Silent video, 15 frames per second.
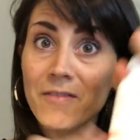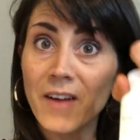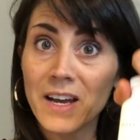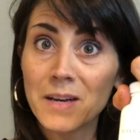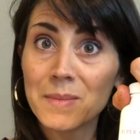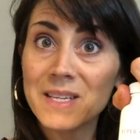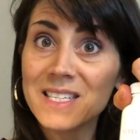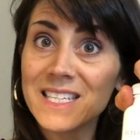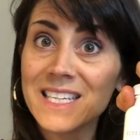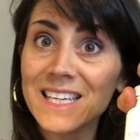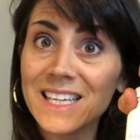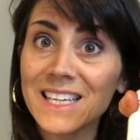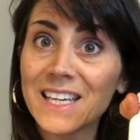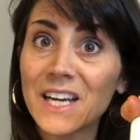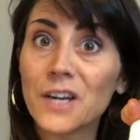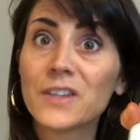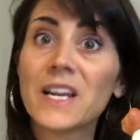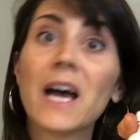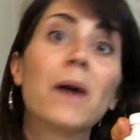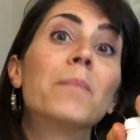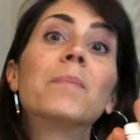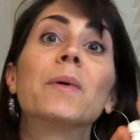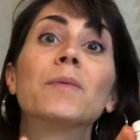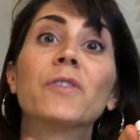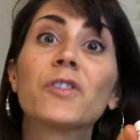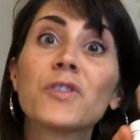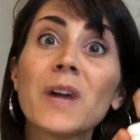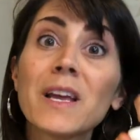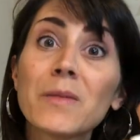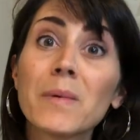vitamin D in here to help bone
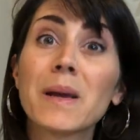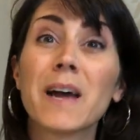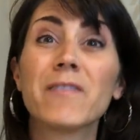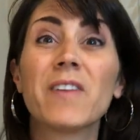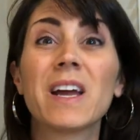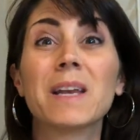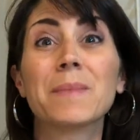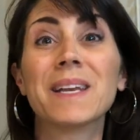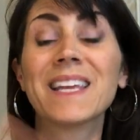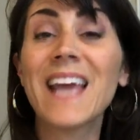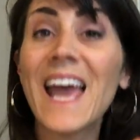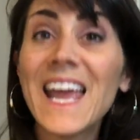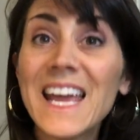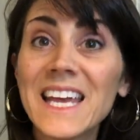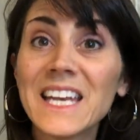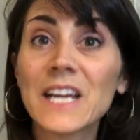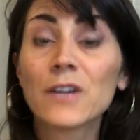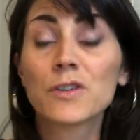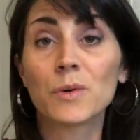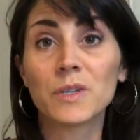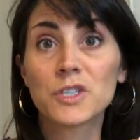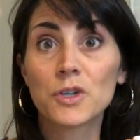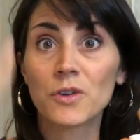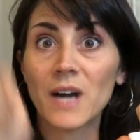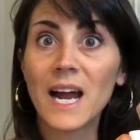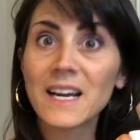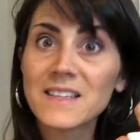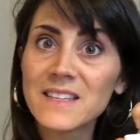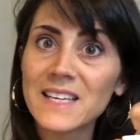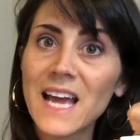strength. We got vitamin K in here to
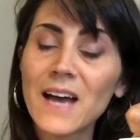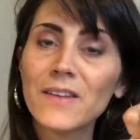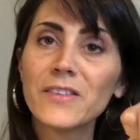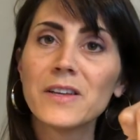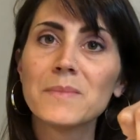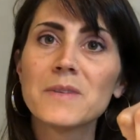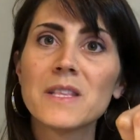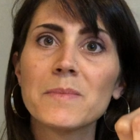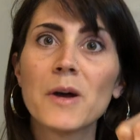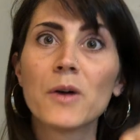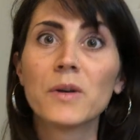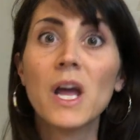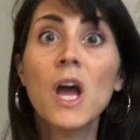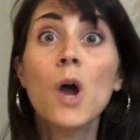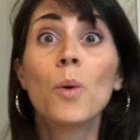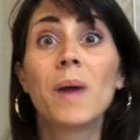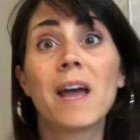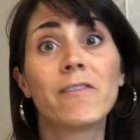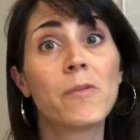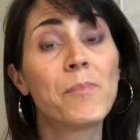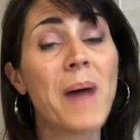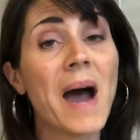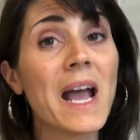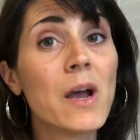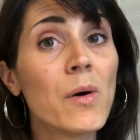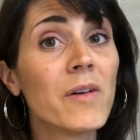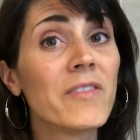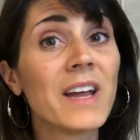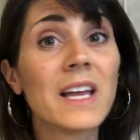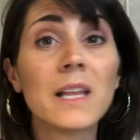attract the calcium to the bone. We have a
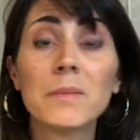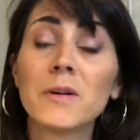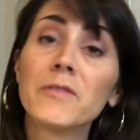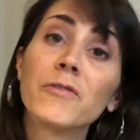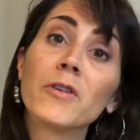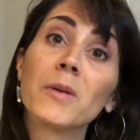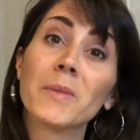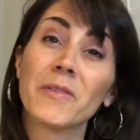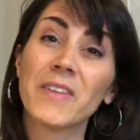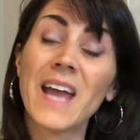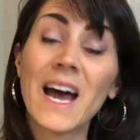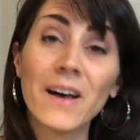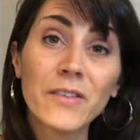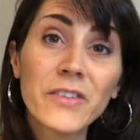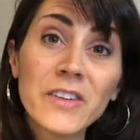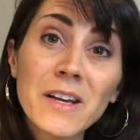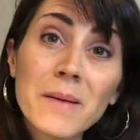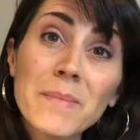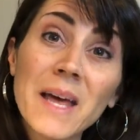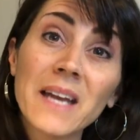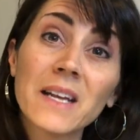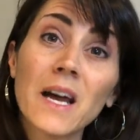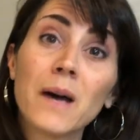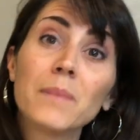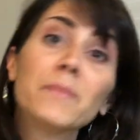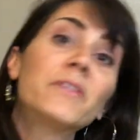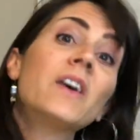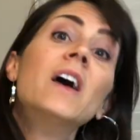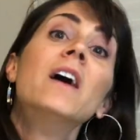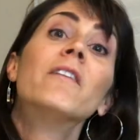bioavailable form of calcium that
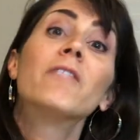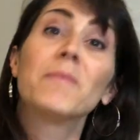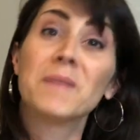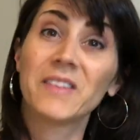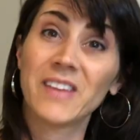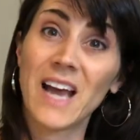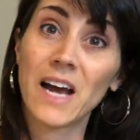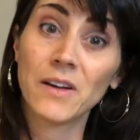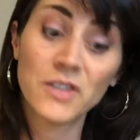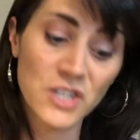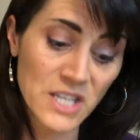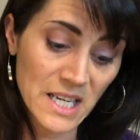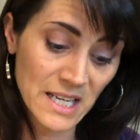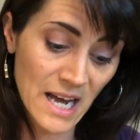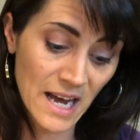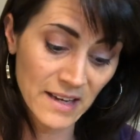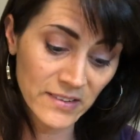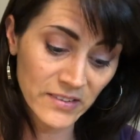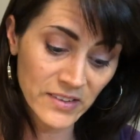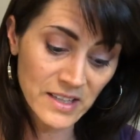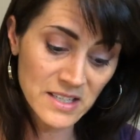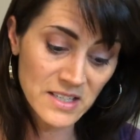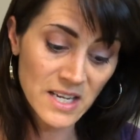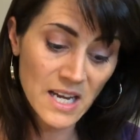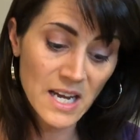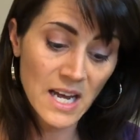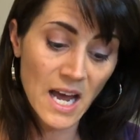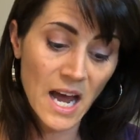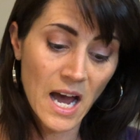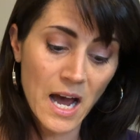comes from this algae in Iceland.
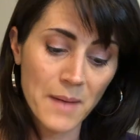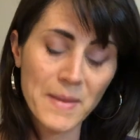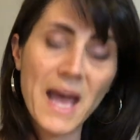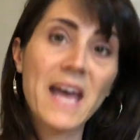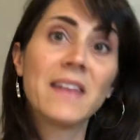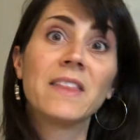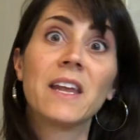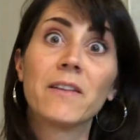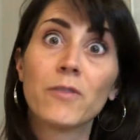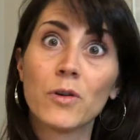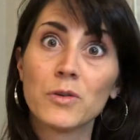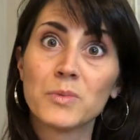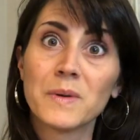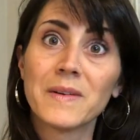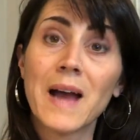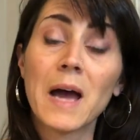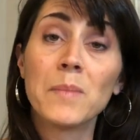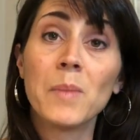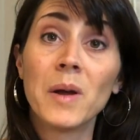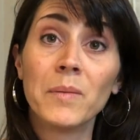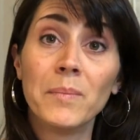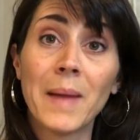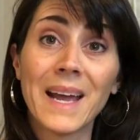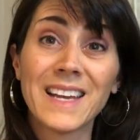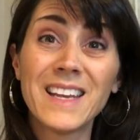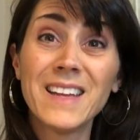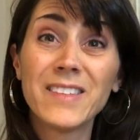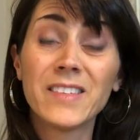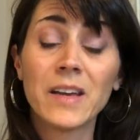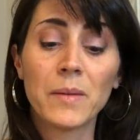Um, and then of course we've got
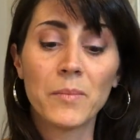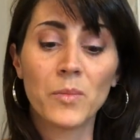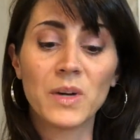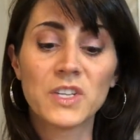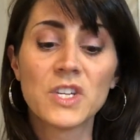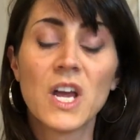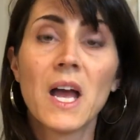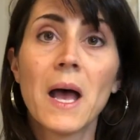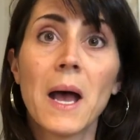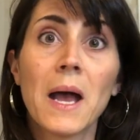magnesium, which